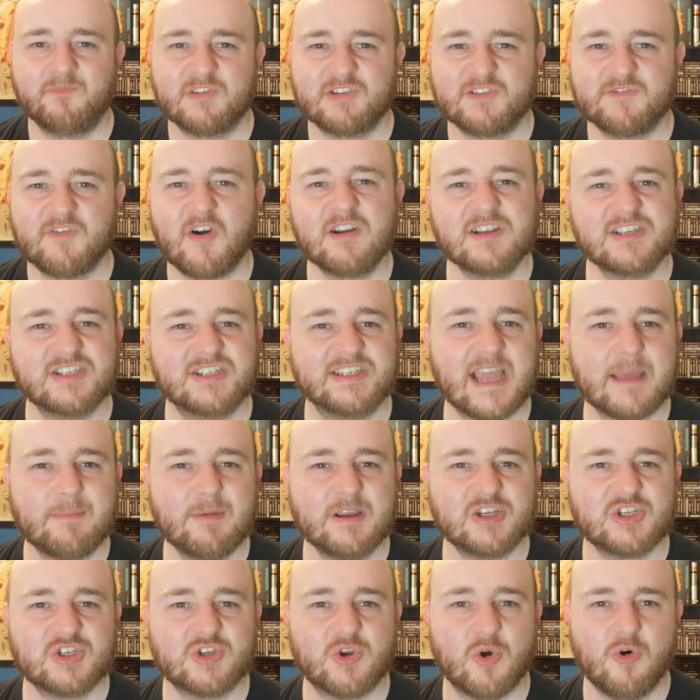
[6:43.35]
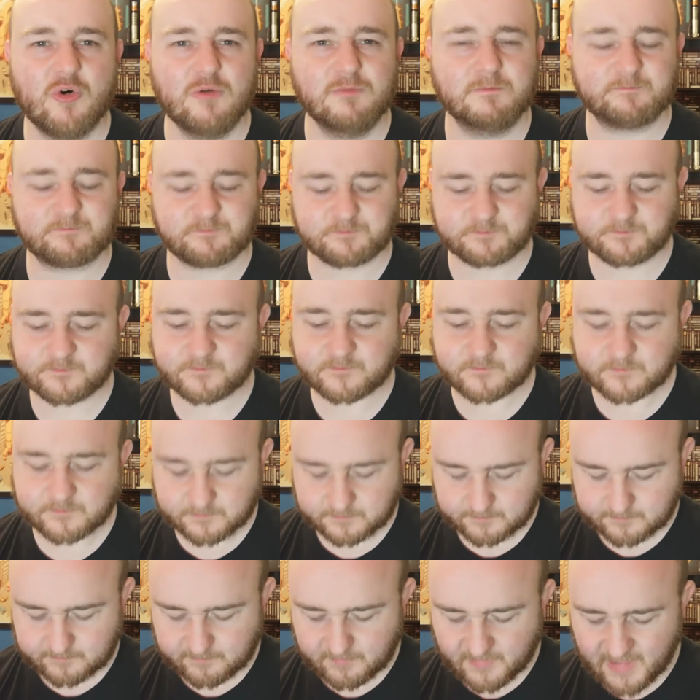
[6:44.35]
As far as gimmicks go,
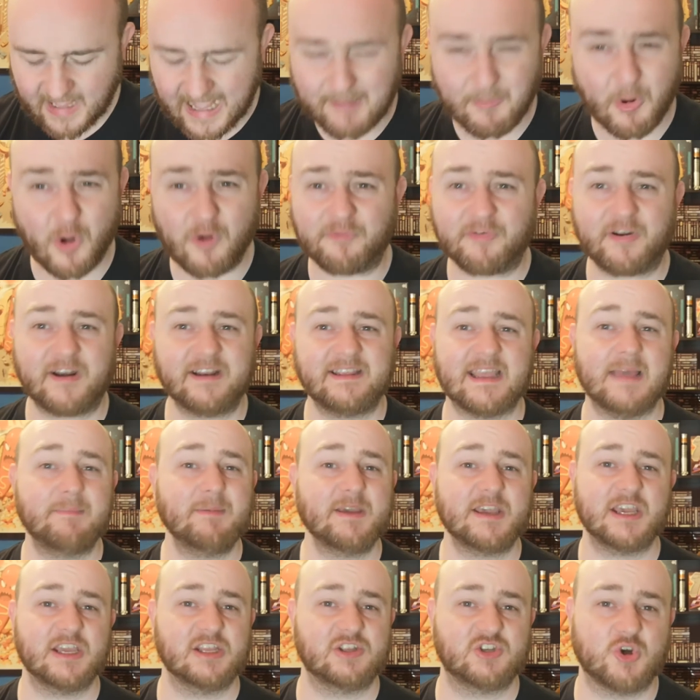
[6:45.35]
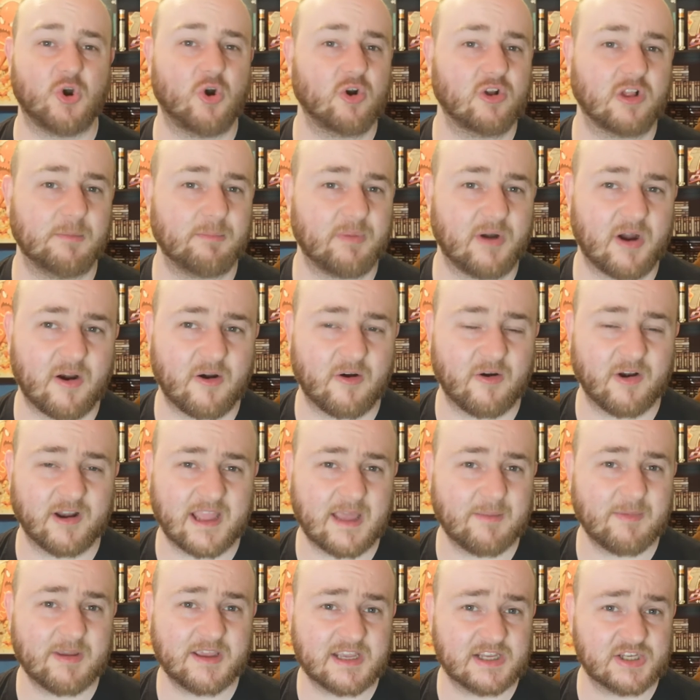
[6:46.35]
I'm all for a gimmicky chocolate bar or a
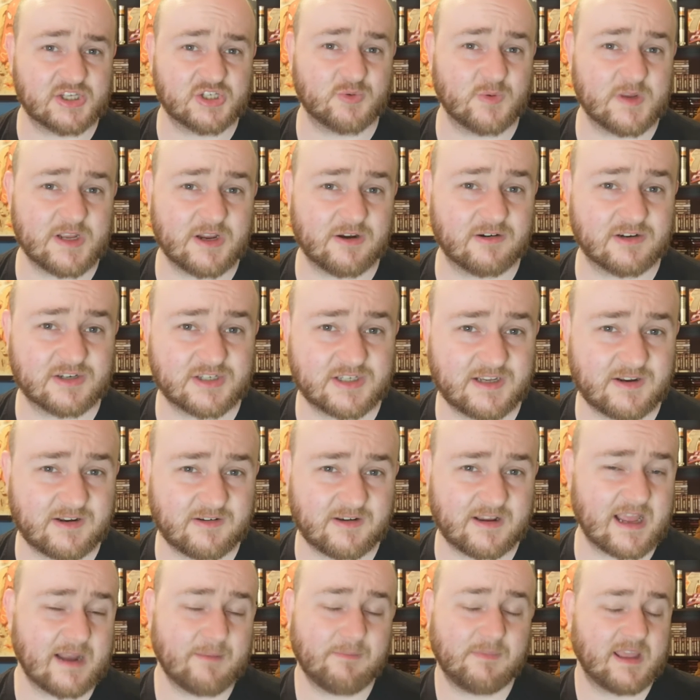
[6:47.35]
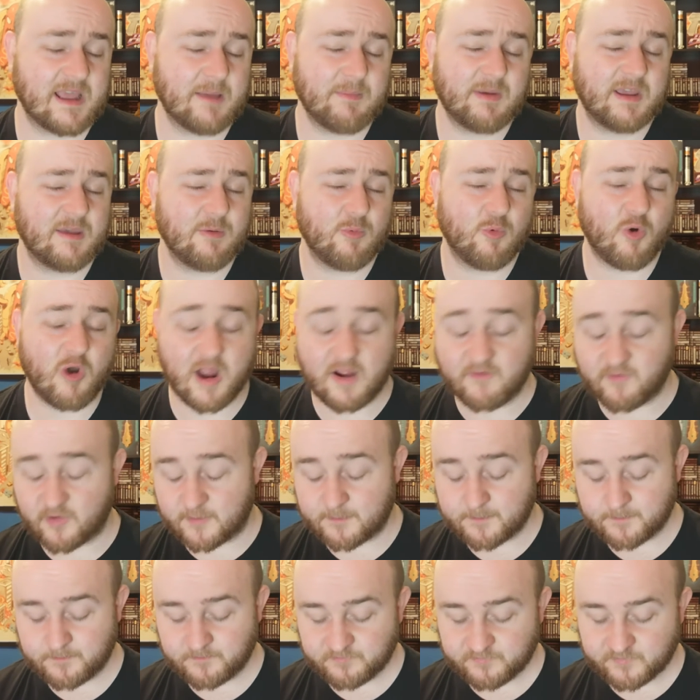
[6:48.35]
gimmicky sweet or gimmicky
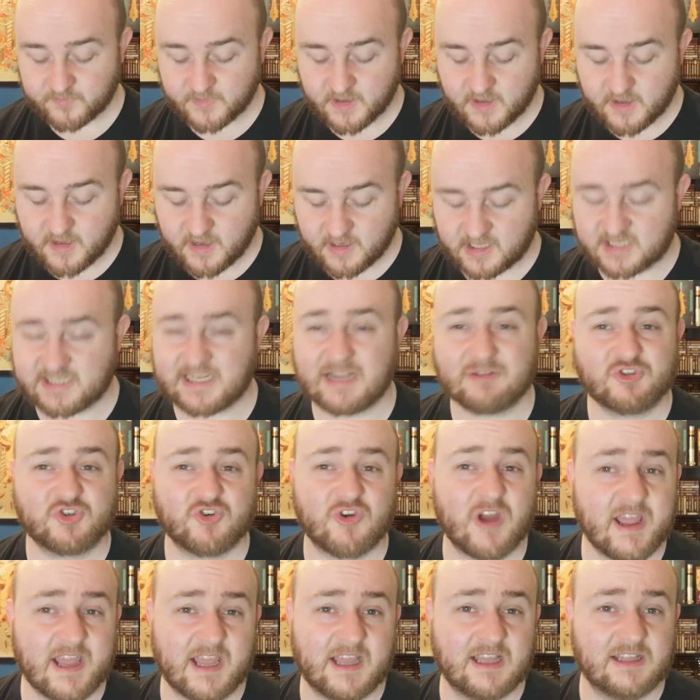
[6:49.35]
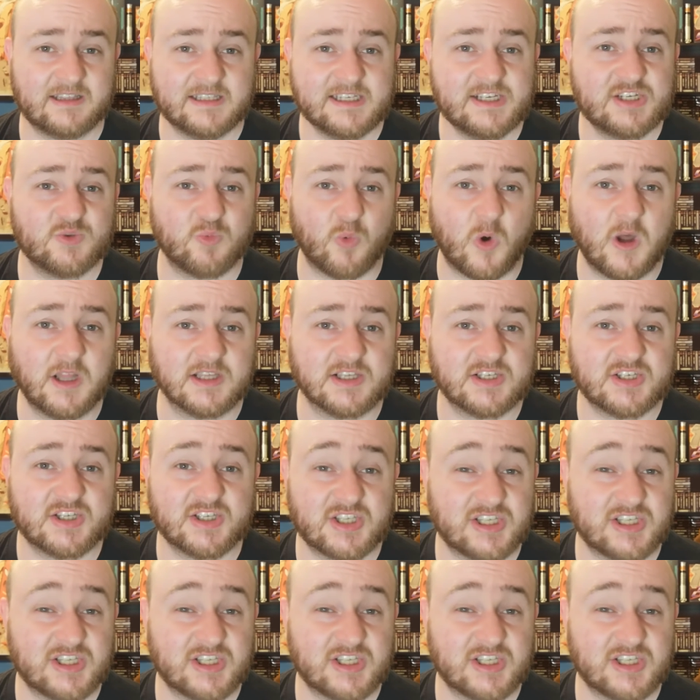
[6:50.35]
whatever, because I'll try it at least once.